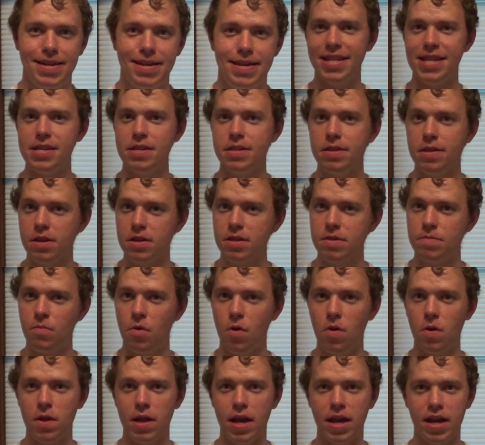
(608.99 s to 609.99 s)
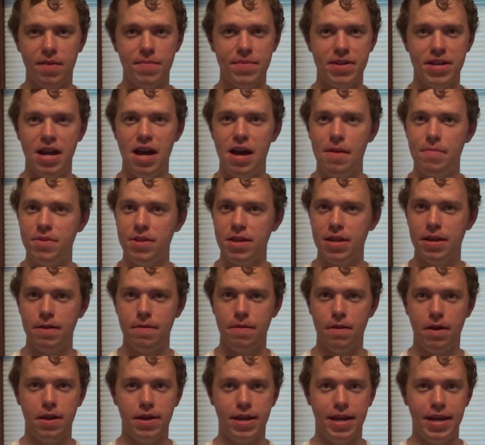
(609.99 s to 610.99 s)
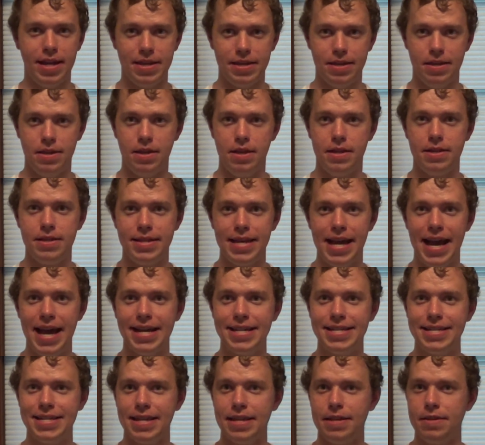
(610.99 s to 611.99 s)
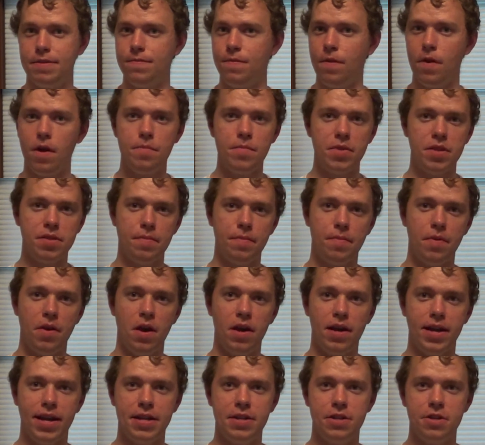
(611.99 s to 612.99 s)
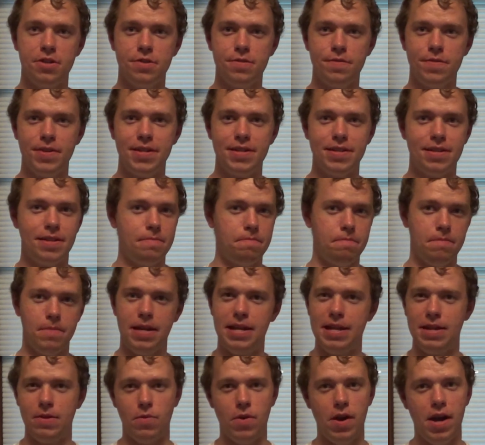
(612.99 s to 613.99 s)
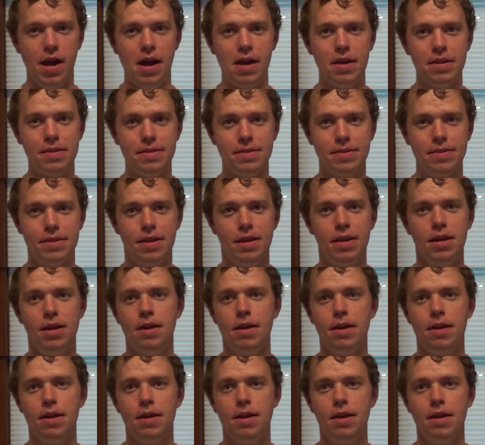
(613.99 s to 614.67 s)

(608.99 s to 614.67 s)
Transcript: This looks more like a monopoly again in Texas for amusement park industries than anywhere else.